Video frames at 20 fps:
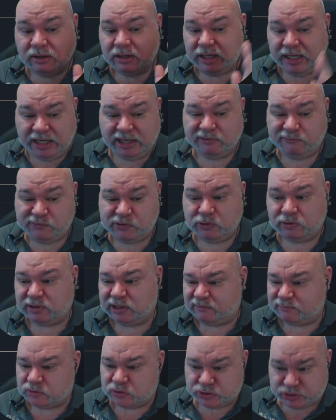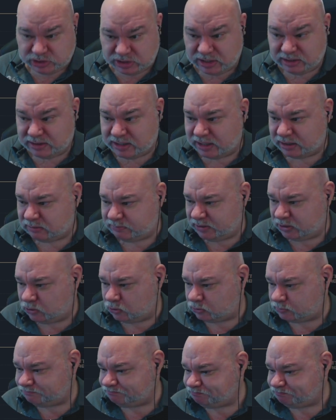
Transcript: in a few levels, and that'll be good.